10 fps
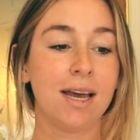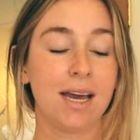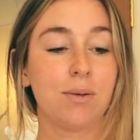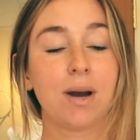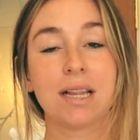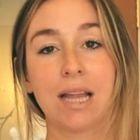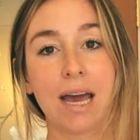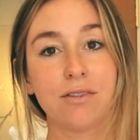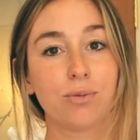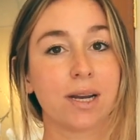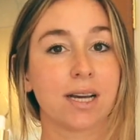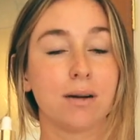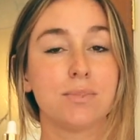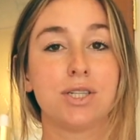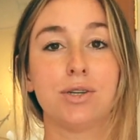in my life when it
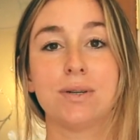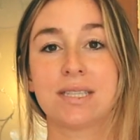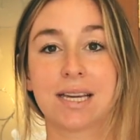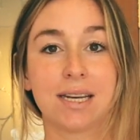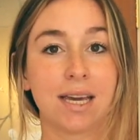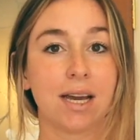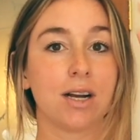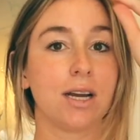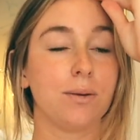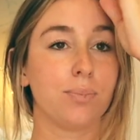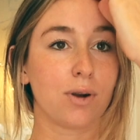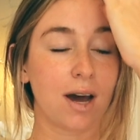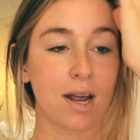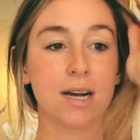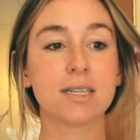comes to skincare and
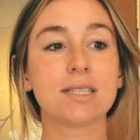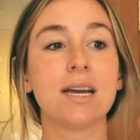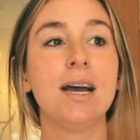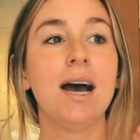products.